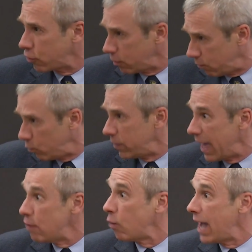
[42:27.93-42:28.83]
when
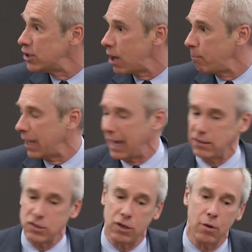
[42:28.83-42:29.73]
they rise up
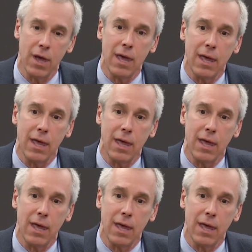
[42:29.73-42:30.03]
against you?